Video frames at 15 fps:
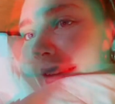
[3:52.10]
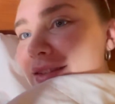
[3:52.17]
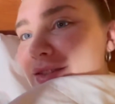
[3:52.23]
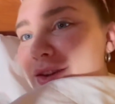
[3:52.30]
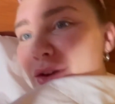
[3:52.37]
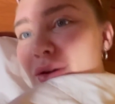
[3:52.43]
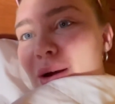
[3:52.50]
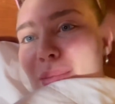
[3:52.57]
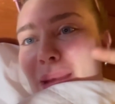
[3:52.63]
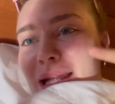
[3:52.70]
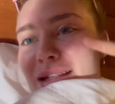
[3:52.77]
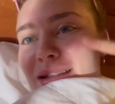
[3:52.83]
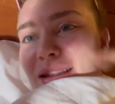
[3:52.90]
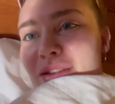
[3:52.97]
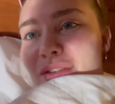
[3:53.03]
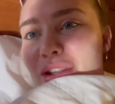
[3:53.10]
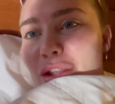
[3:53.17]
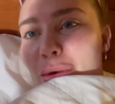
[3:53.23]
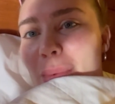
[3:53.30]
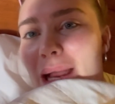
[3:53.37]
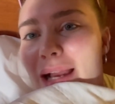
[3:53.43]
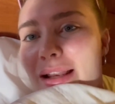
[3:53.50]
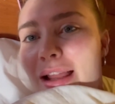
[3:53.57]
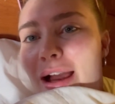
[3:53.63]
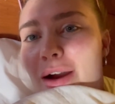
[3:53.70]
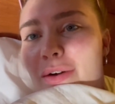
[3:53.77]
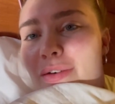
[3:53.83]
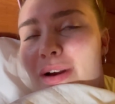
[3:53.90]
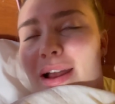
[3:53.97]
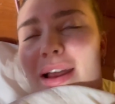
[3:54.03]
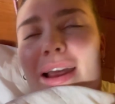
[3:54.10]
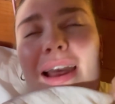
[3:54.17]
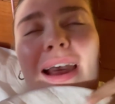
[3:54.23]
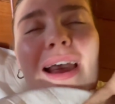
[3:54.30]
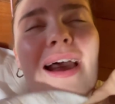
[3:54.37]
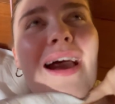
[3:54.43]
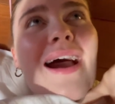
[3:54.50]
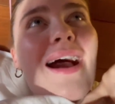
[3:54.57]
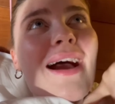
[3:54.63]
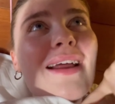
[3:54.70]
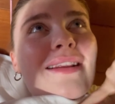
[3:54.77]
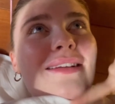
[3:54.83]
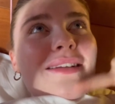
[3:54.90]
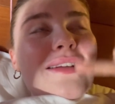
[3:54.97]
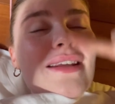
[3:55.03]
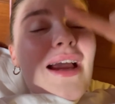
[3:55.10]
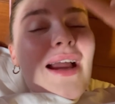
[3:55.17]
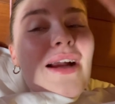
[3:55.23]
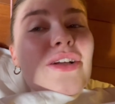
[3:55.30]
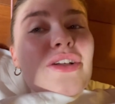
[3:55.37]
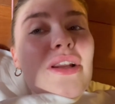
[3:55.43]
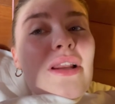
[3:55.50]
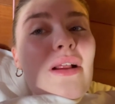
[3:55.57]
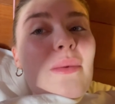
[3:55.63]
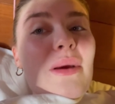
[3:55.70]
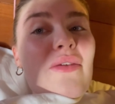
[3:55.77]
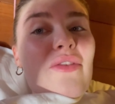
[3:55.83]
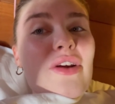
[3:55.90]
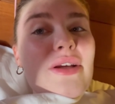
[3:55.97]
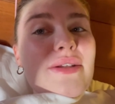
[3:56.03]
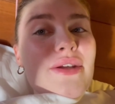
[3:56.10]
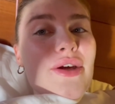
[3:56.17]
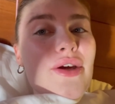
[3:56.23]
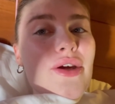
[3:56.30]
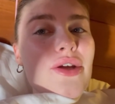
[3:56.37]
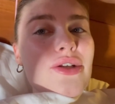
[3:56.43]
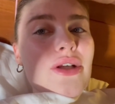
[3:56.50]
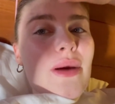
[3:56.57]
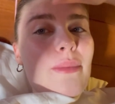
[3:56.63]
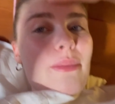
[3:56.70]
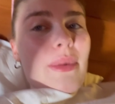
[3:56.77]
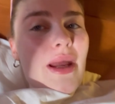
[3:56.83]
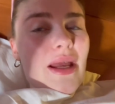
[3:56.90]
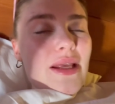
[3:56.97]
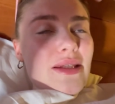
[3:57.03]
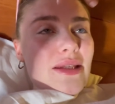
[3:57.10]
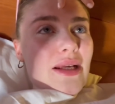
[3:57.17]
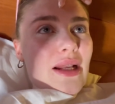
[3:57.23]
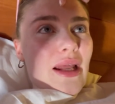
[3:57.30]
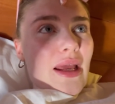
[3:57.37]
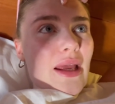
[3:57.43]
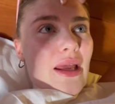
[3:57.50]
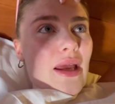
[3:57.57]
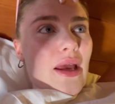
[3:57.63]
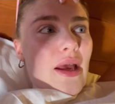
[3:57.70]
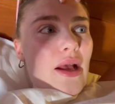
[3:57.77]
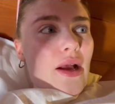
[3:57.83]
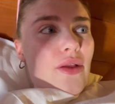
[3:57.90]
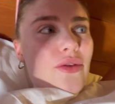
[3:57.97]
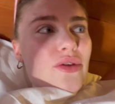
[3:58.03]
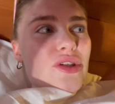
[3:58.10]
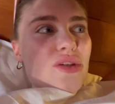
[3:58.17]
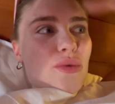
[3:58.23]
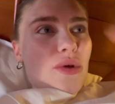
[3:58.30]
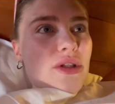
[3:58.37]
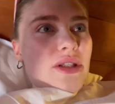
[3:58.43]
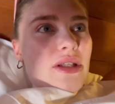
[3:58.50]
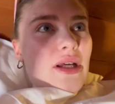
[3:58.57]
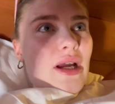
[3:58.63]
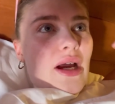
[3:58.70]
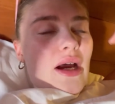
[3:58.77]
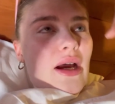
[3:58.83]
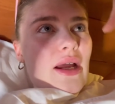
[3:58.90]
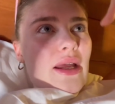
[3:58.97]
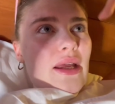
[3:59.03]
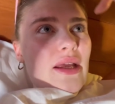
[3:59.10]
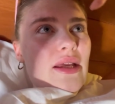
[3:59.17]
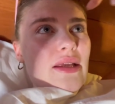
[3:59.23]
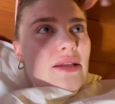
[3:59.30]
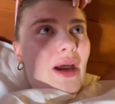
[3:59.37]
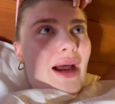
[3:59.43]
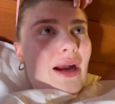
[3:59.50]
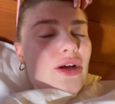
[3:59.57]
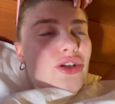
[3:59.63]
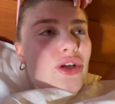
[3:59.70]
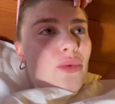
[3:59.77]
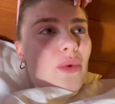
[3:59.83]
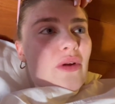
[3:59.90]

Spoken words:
so I'm editing the video back now, and I actually did a little bit of research, and basically, the swastika is actually one